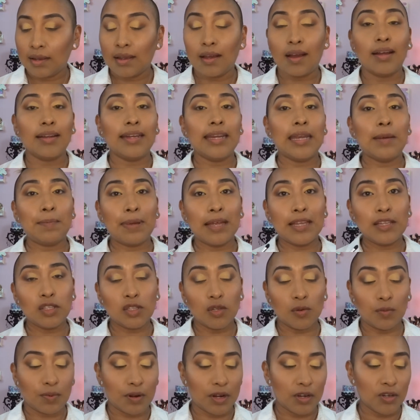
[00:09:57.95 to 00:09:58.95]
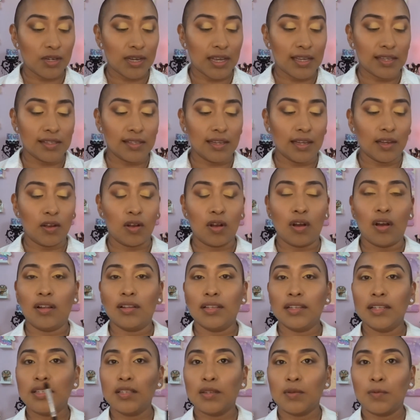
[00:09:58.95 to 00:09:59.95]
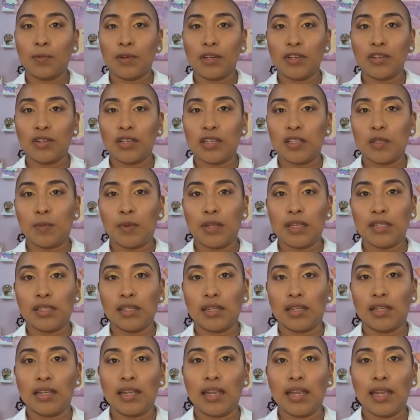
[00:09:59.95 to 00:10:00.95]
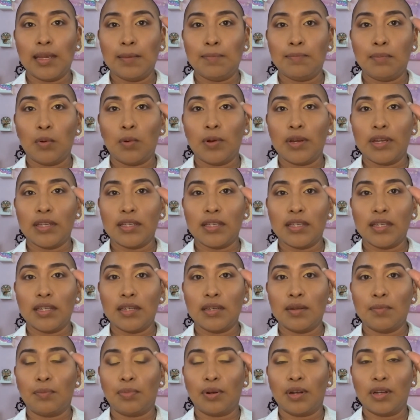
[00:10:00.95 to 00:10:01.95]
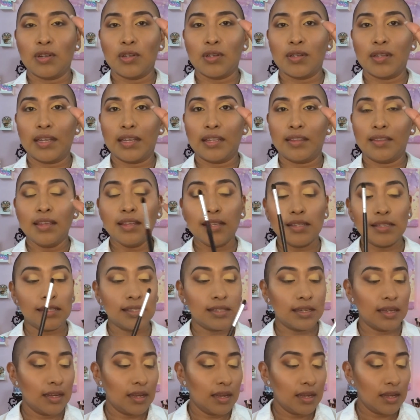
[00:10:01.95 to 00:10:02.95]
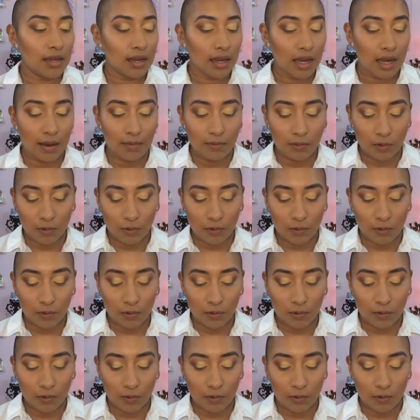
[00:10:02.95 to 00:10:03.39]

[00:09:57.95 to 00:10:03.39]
on a pencil brush, as they call it, which is basically a pointed brush like this. I'm